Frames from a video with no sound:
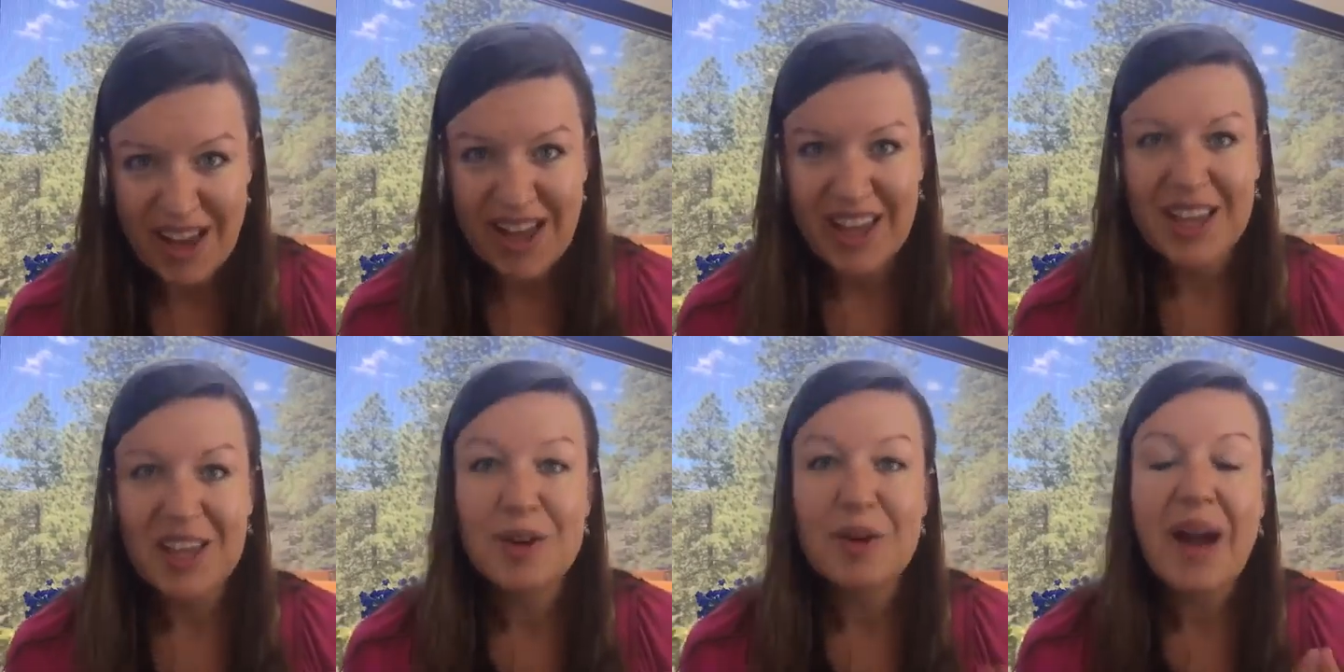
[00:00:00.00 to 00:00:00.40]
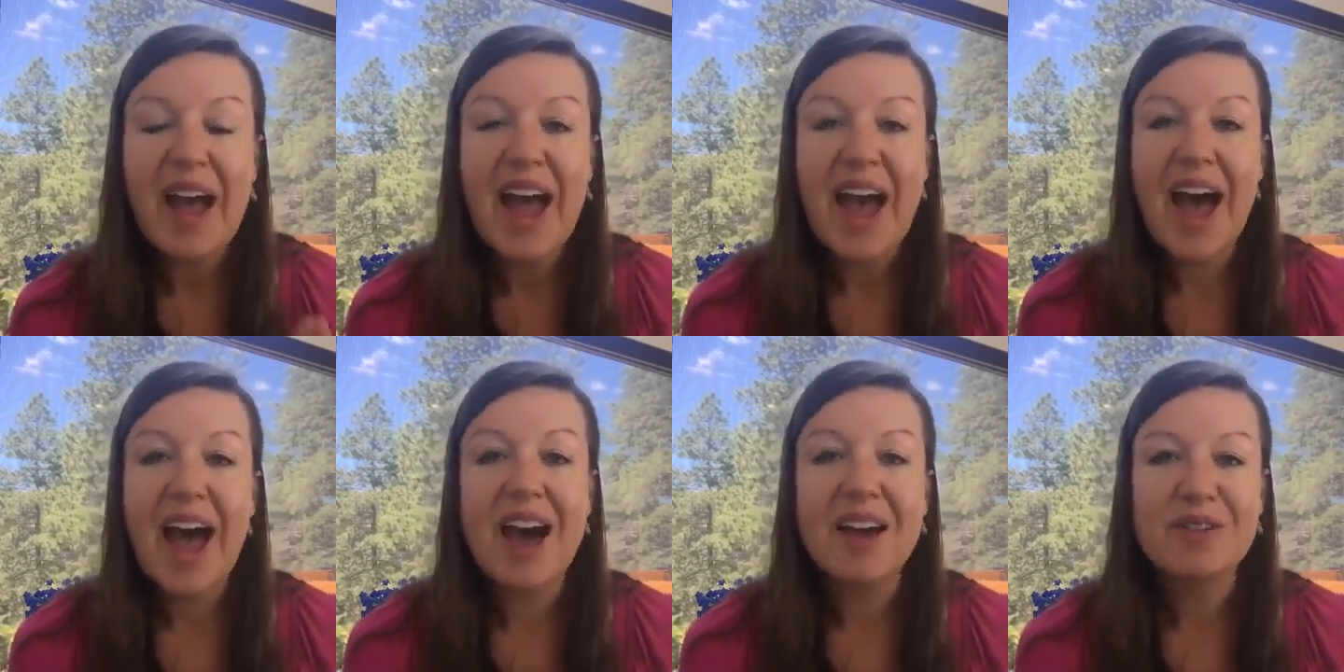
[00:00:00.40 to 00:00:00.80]
You
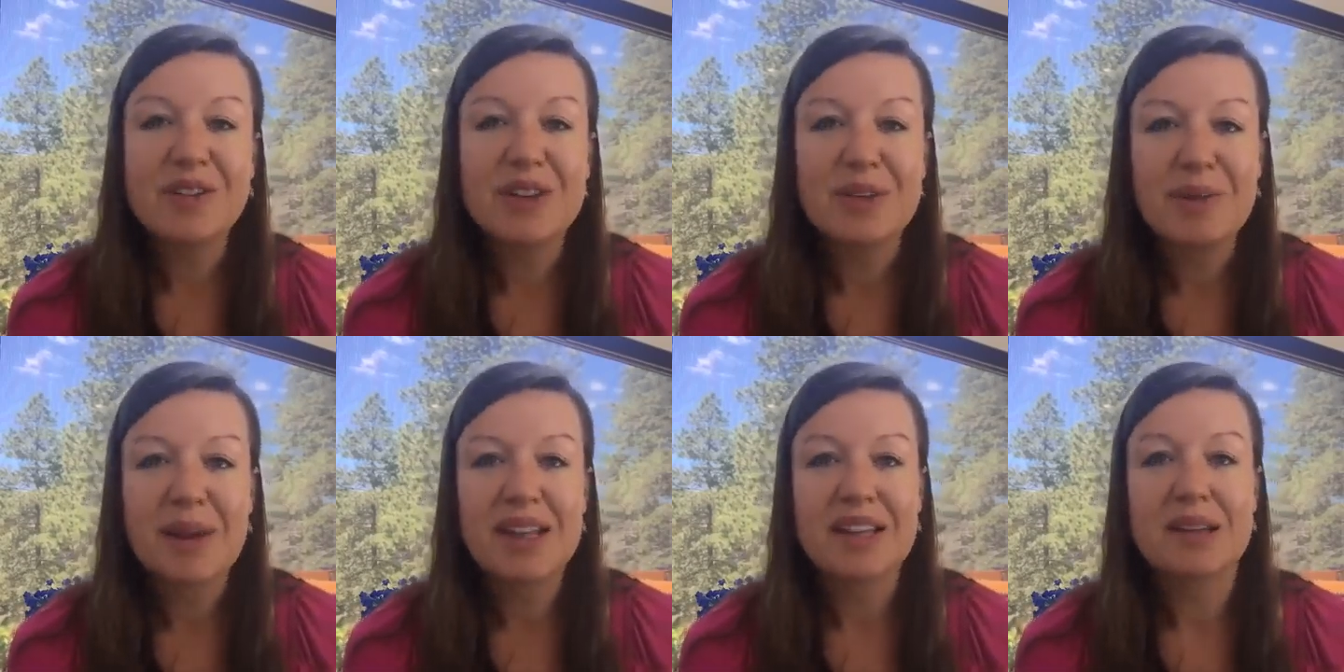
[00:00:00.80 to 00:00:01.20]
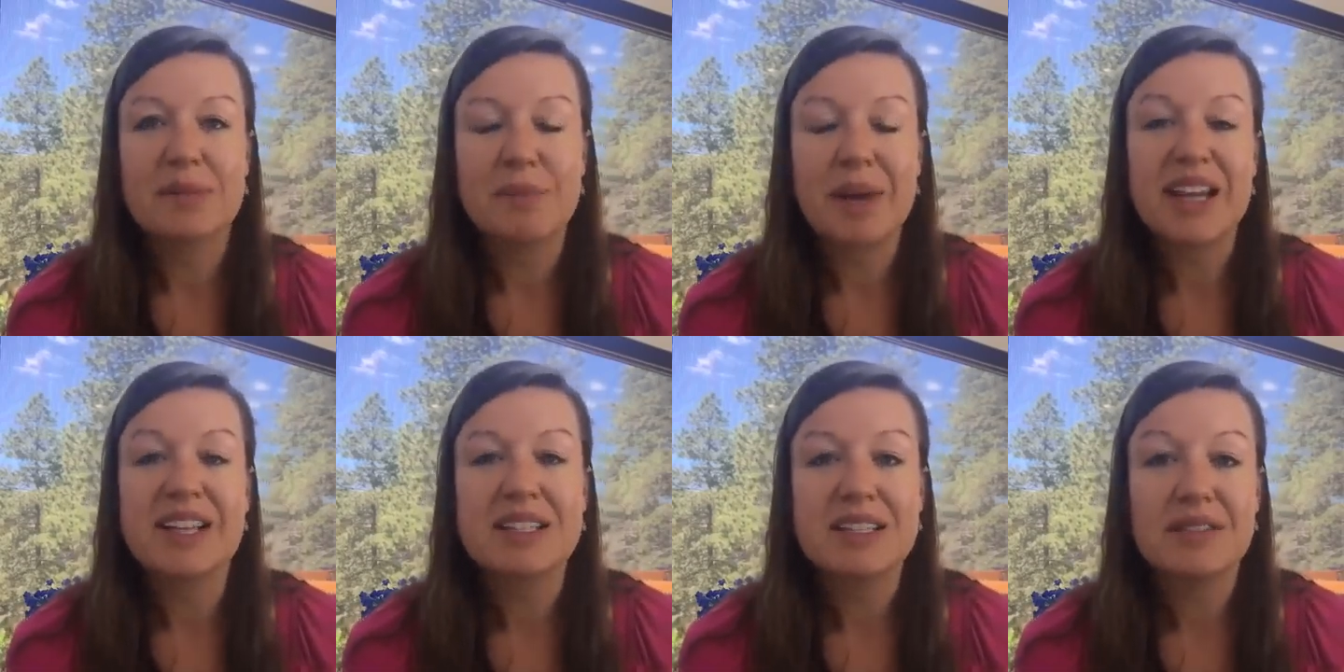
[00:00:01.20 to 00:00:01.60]
have to make the
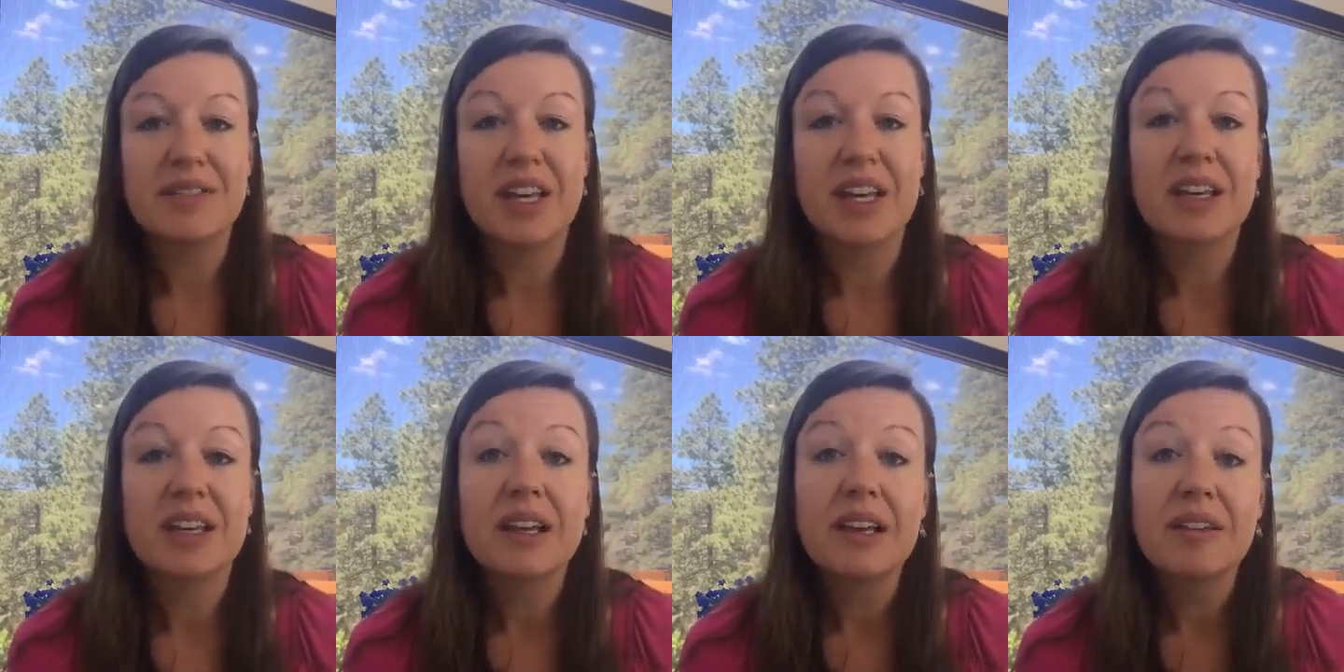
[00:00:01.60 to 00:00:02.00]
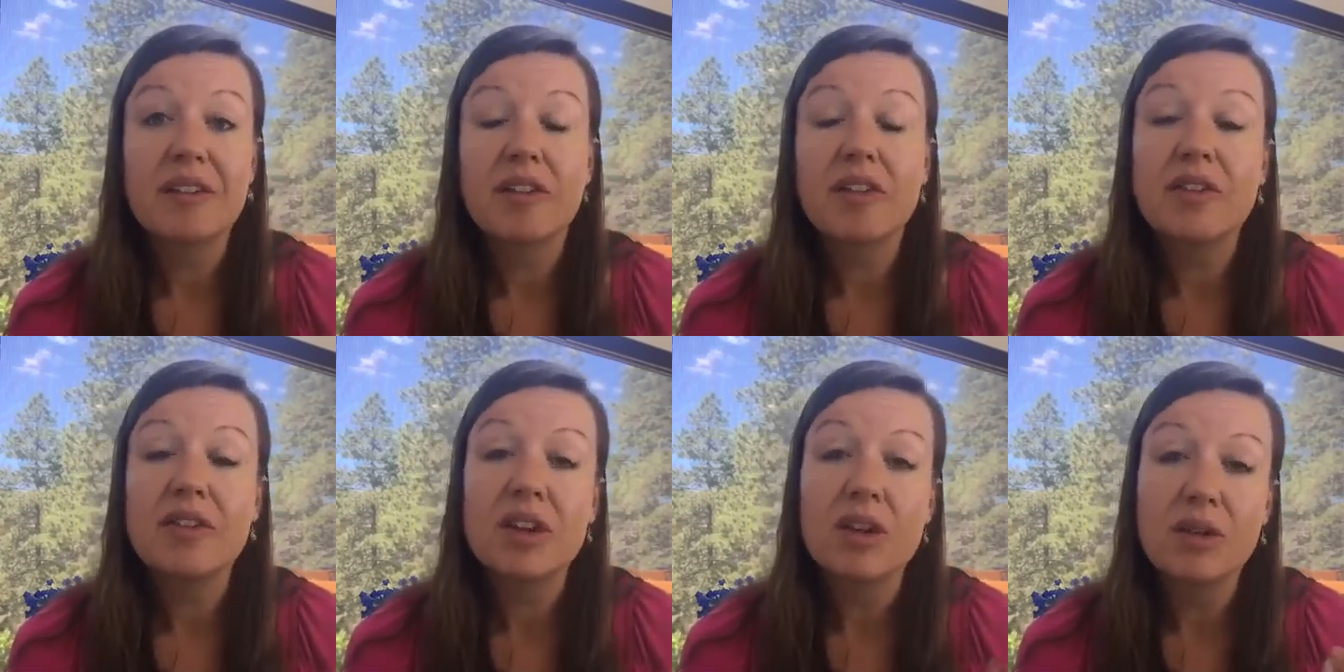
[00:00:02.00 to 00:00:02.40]
best of it. And even
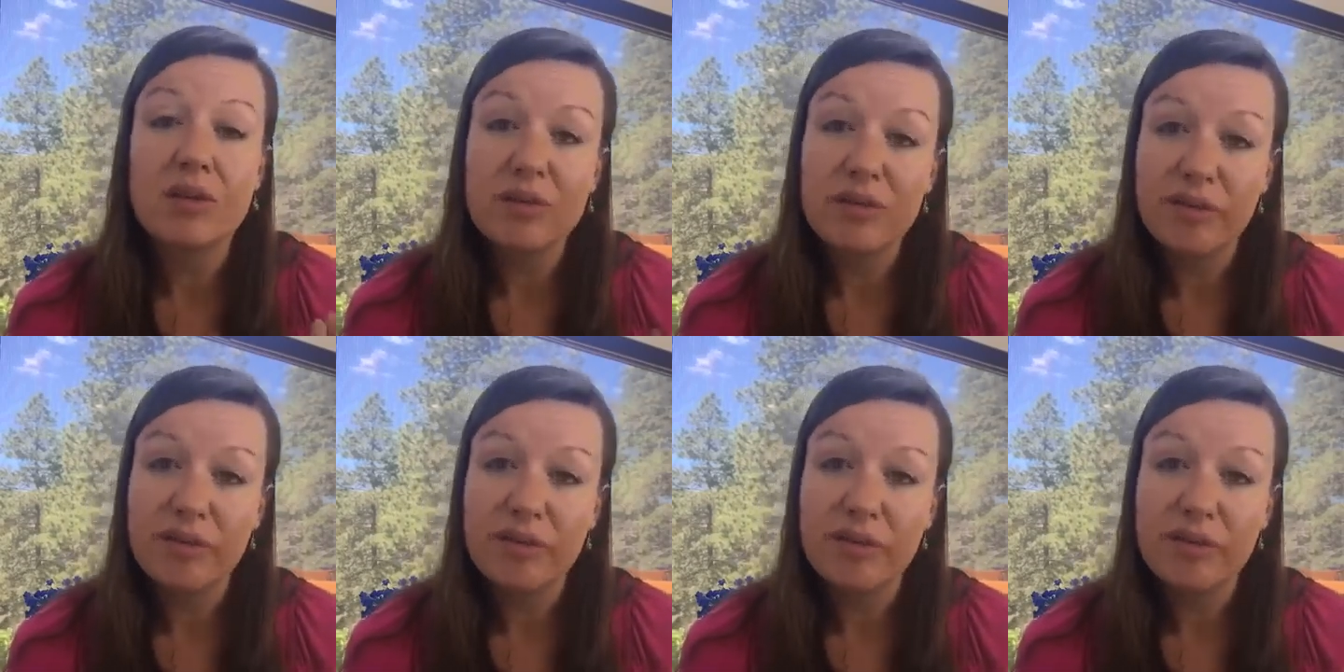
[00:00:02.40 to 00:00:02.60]
if you don't